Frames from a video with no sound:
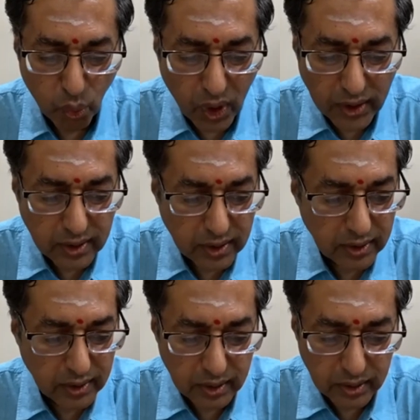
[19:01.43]
One,
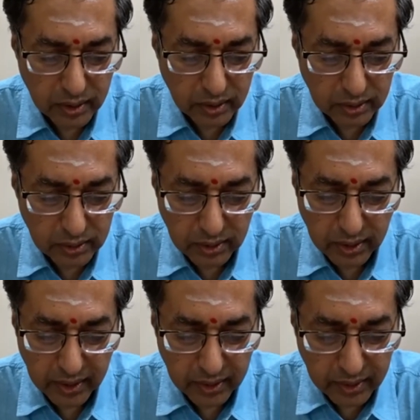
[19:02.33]

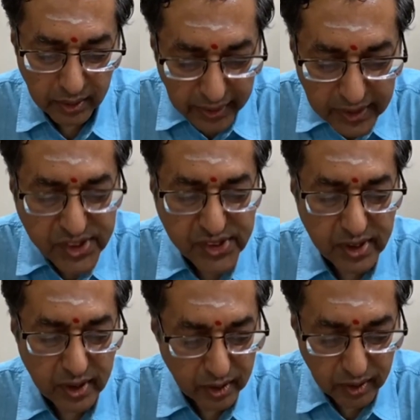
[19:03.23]
it
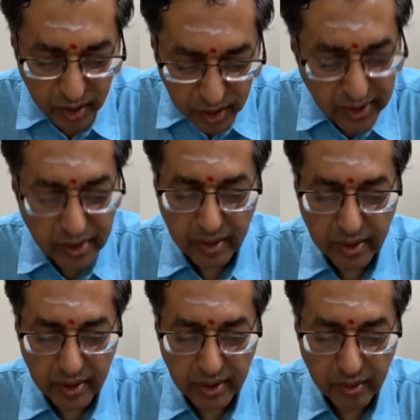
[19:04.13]
is
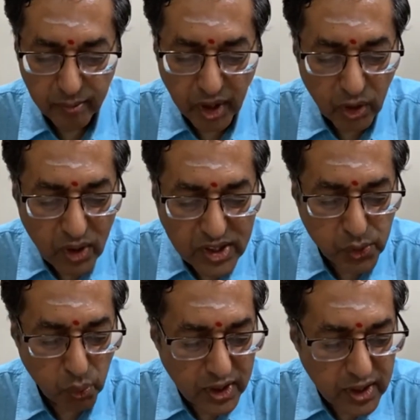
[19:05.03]

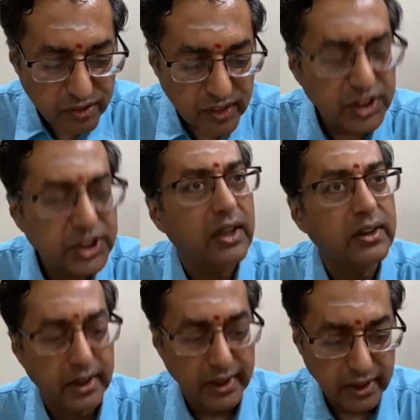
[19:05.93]
Bhagavan's wonderful
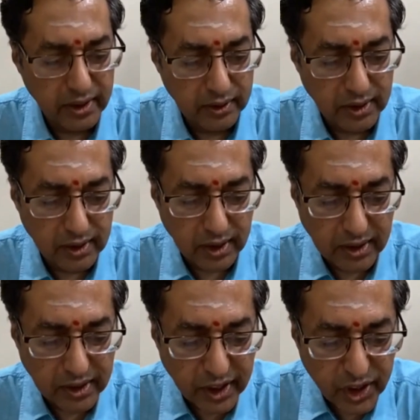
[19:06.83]
Shakti that
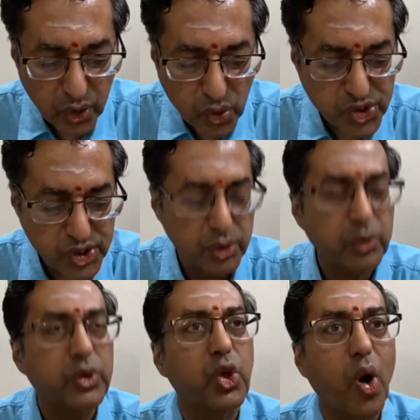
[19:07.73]
continues
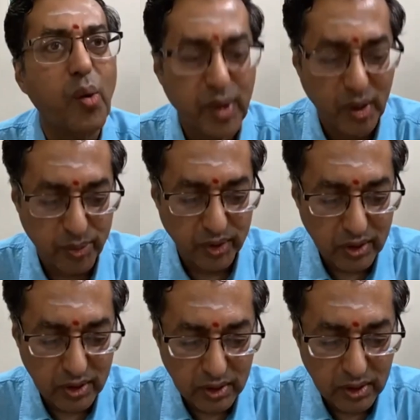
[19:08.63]
to draw
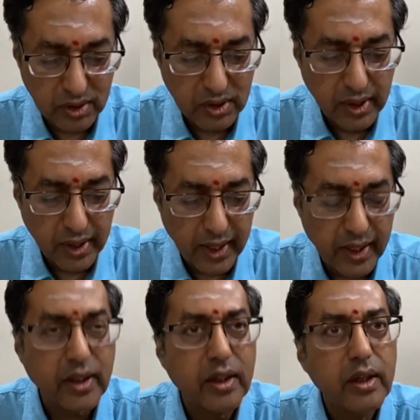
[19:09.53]
people
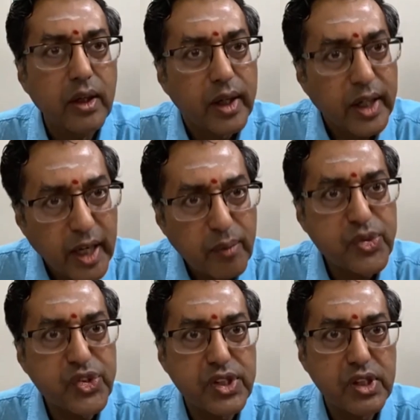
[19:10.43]
and
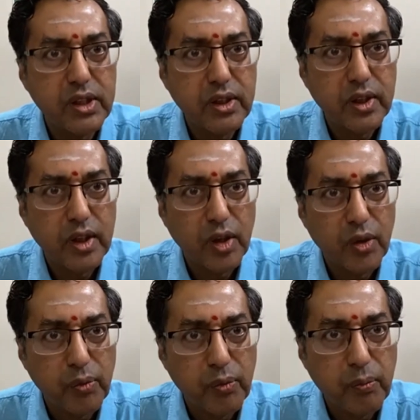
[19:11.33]
keeps
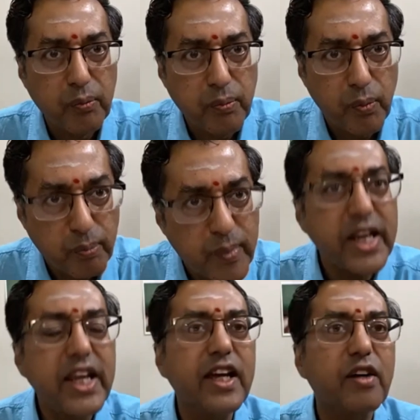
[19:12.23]

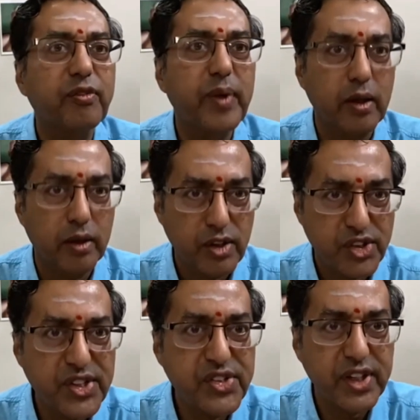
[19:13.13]
many of the
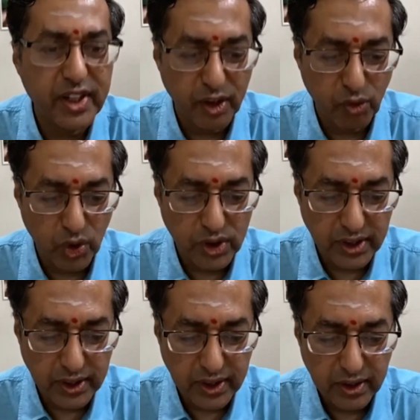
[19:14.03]
sincere
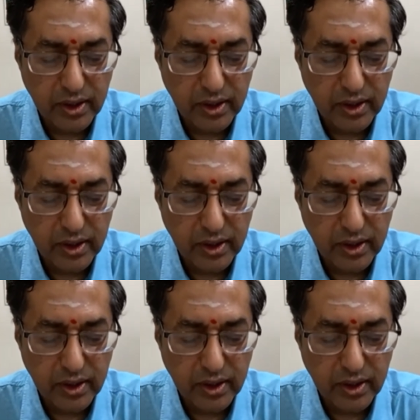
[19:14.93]
devotees